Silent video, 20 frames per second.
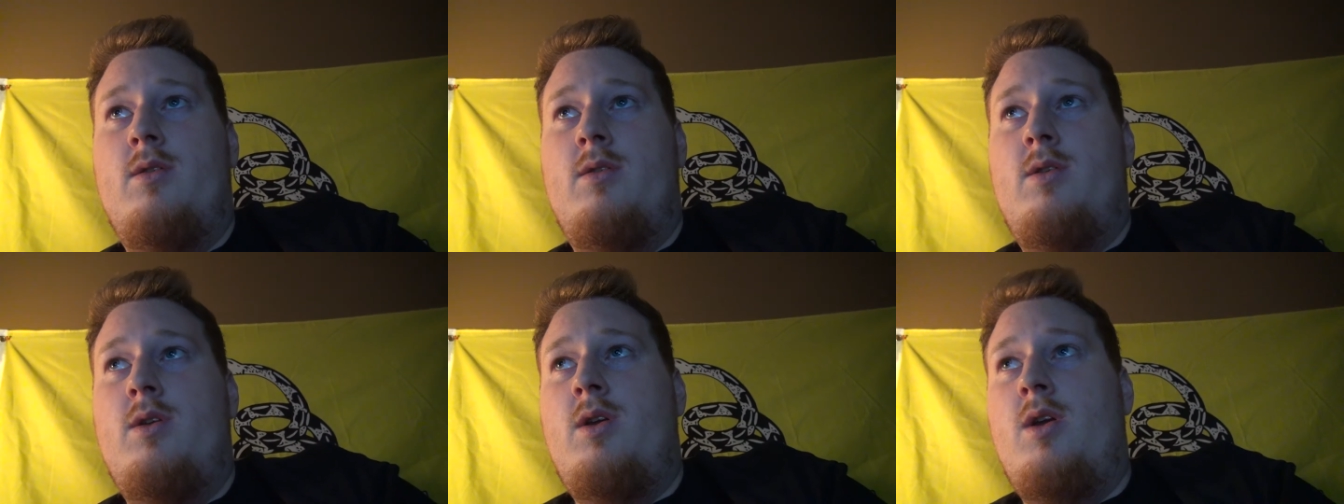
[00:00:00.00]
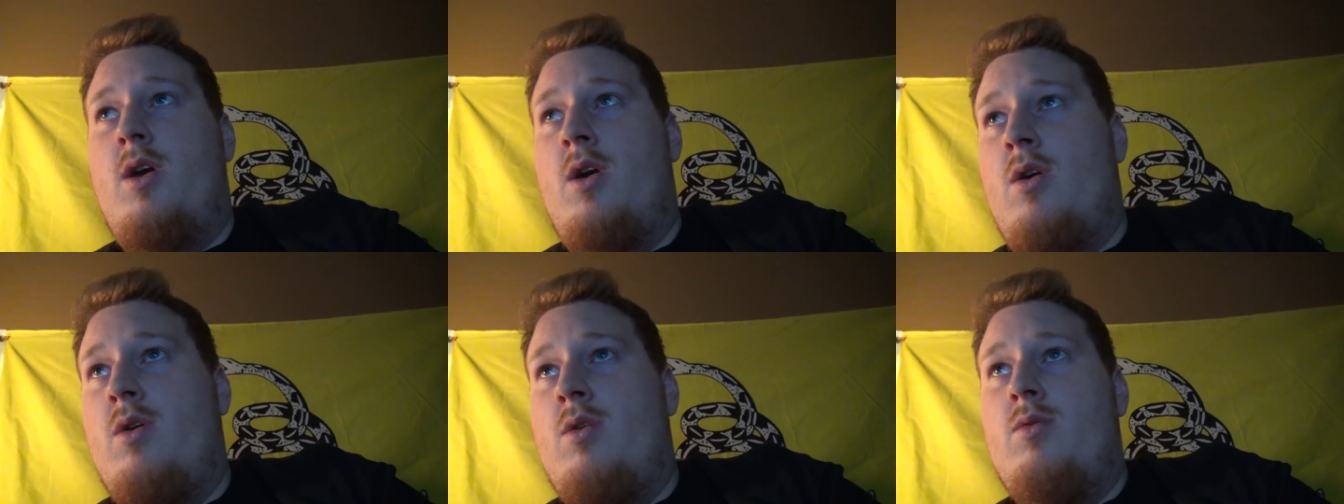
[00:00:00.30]

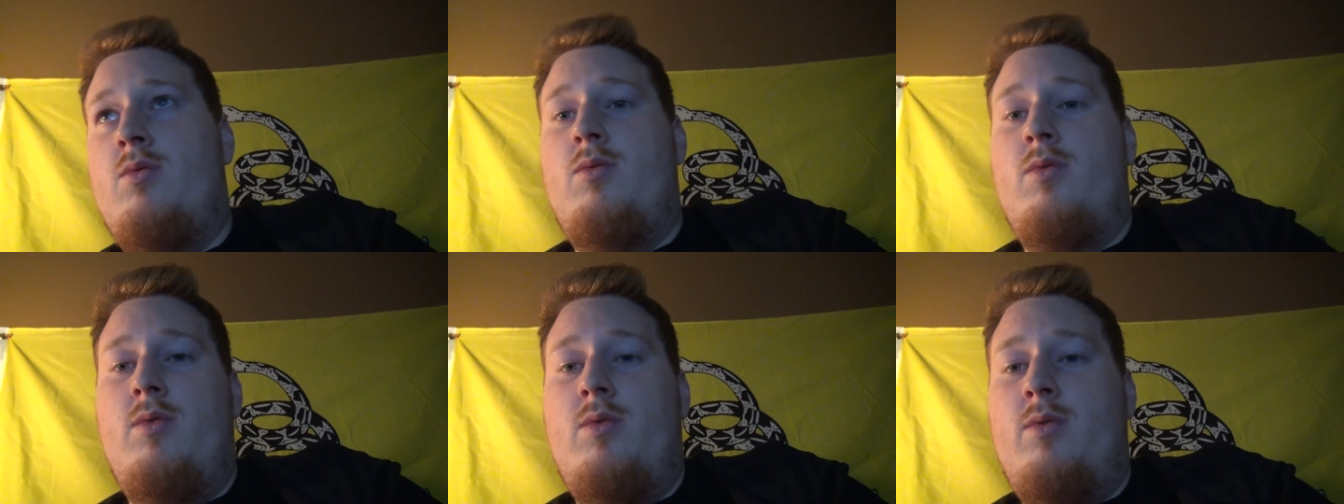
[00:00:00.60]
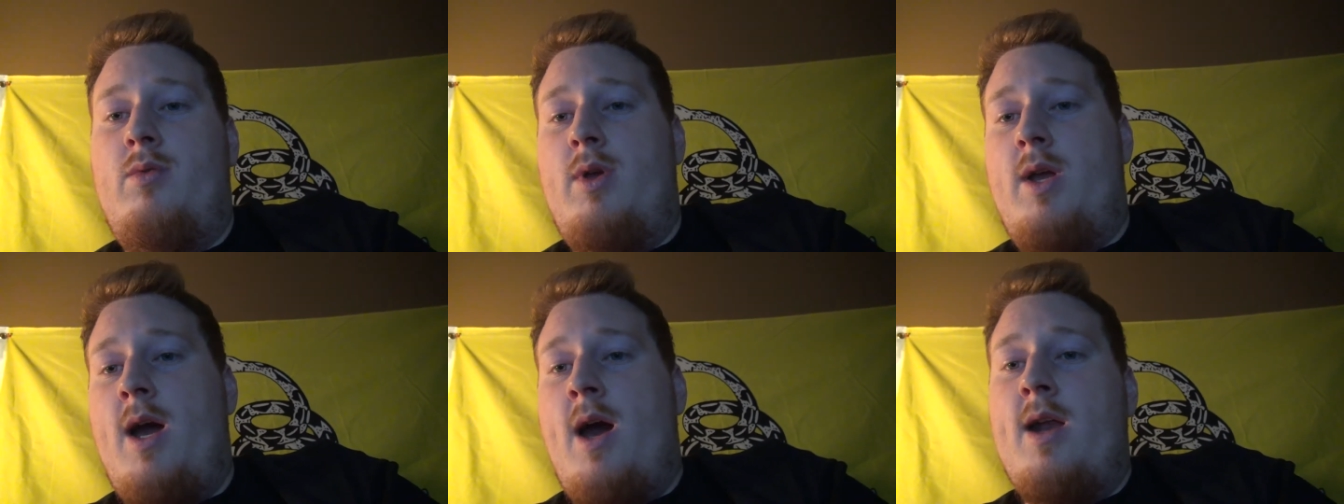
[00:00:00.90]

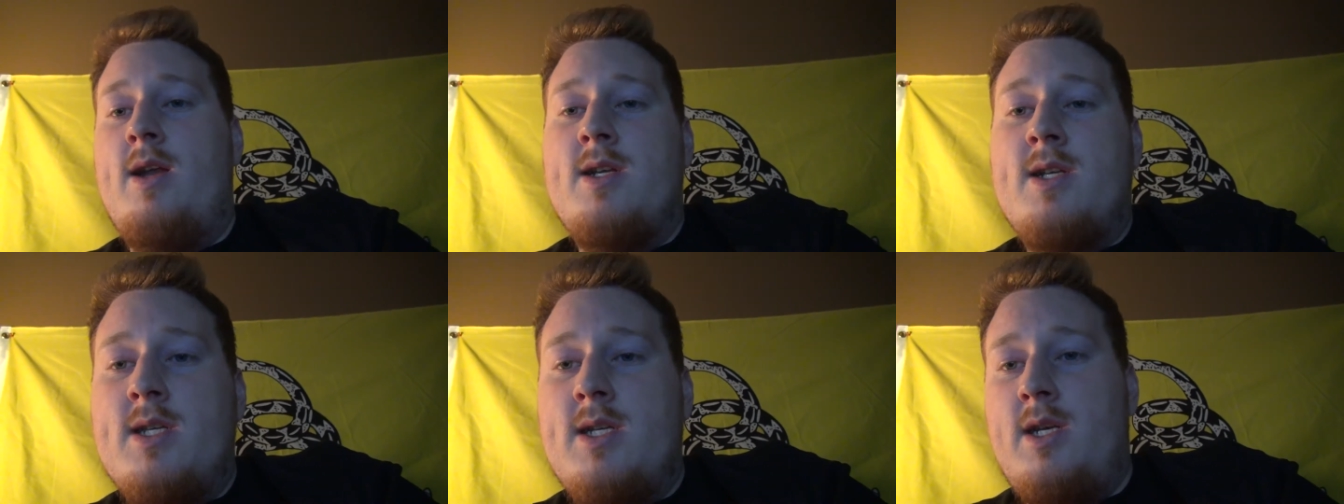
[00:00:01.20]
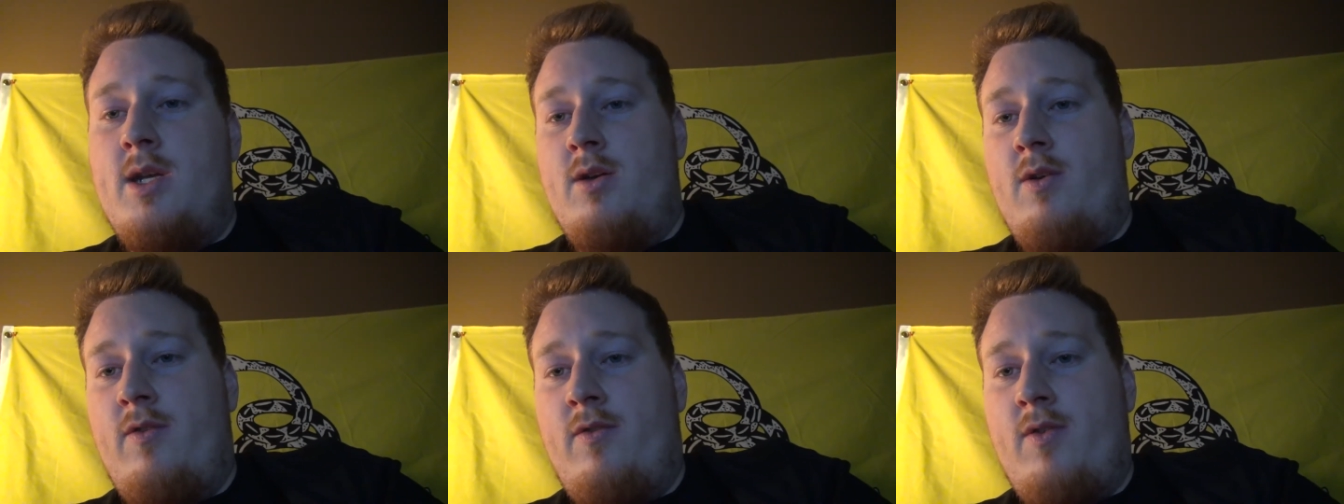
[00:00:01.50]
we got to
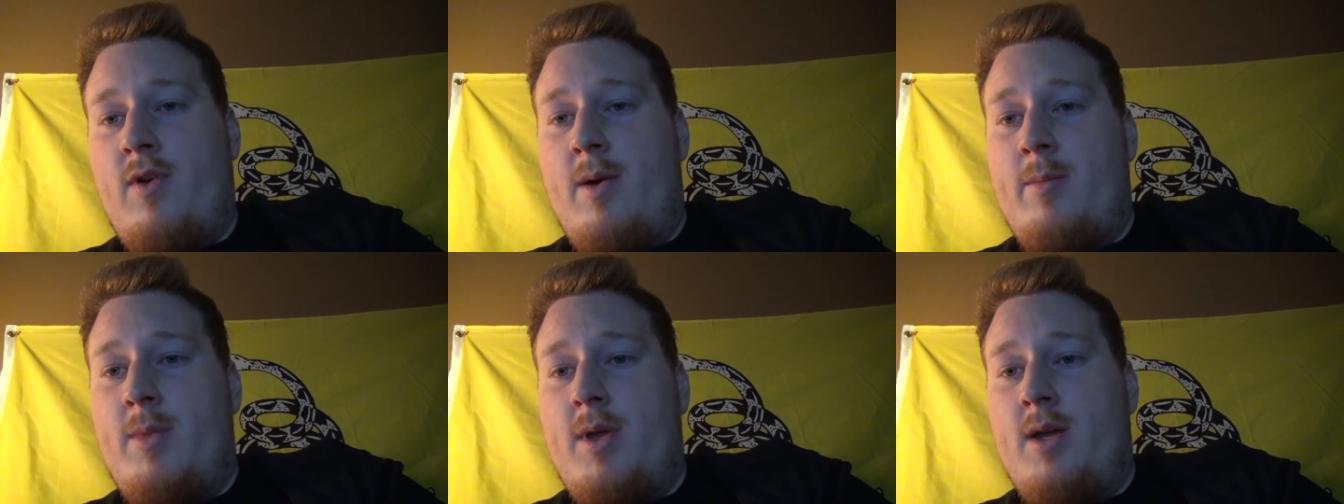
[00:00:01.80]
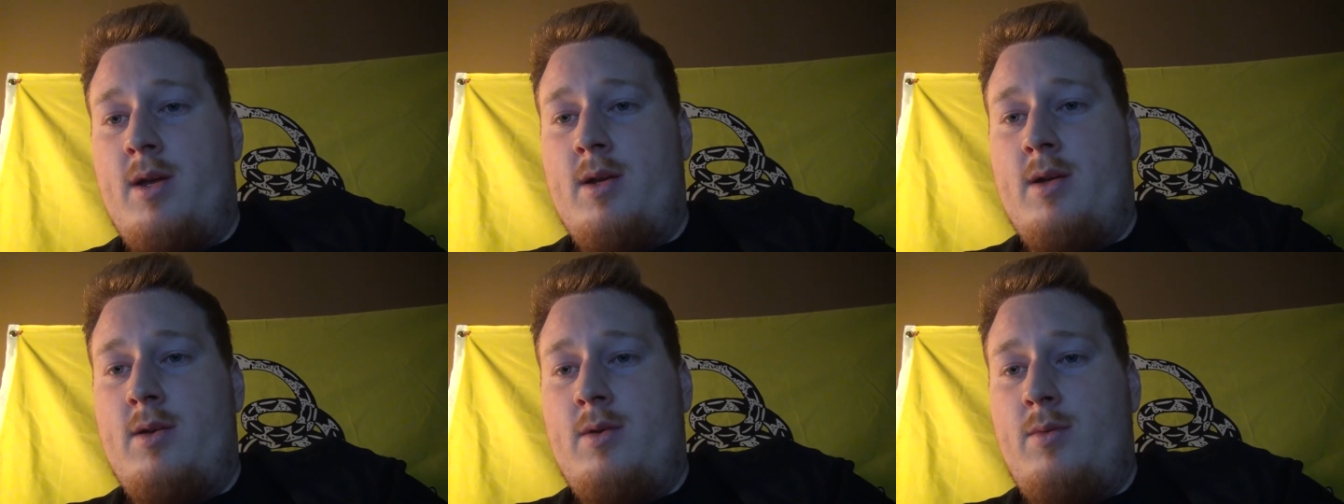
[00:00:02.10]
steal from you.